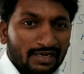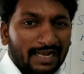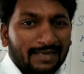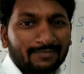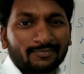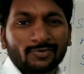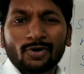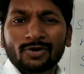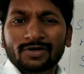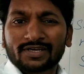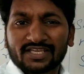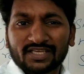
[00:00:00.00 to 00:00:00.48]
I'm
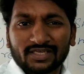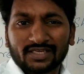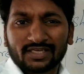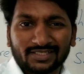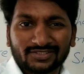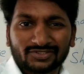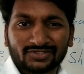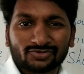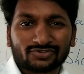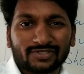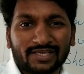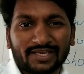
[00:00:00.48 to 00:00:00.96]
not here
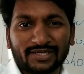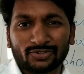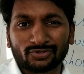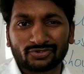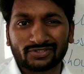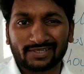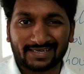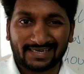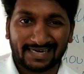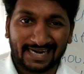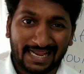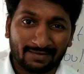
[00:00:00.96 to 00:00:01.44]
to tell you the
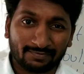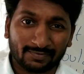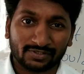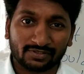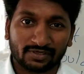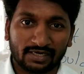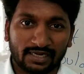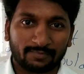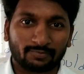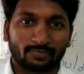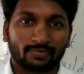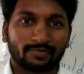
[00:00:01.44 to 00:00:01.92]
grammar,
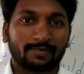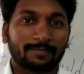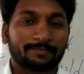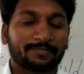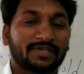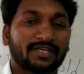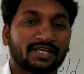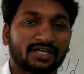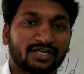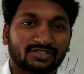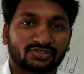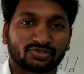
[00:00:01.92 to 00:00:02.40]
I'm
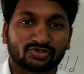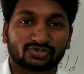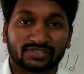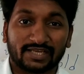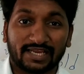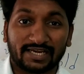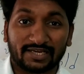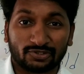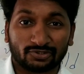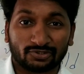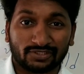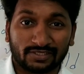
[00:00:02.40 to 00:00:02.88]
here to
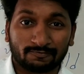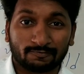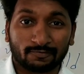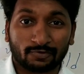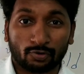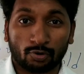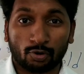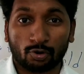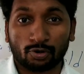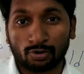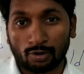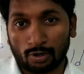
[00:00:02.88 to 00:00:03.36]
tell you the
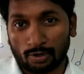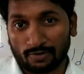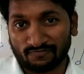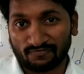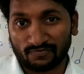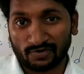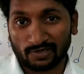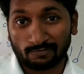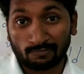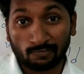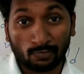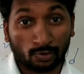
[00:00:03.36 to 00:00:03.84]
role of
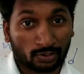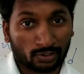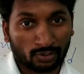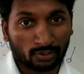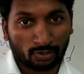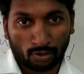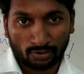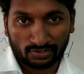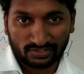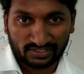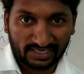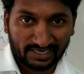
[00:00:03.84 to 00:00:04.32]
one modal
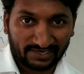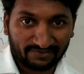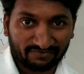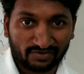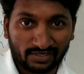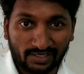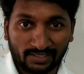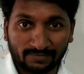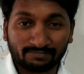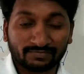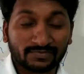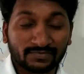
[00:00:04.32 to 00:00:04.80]
auxiliary
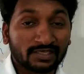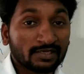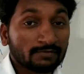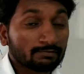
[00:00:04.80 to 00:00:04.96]
verb.